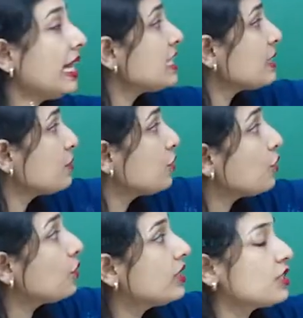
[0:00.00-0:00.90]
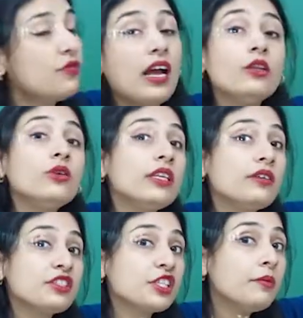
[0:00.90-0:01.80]
and substitute this value in
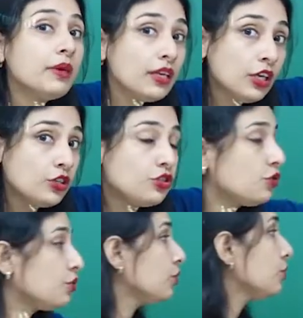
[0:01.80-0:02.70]
equation number 2.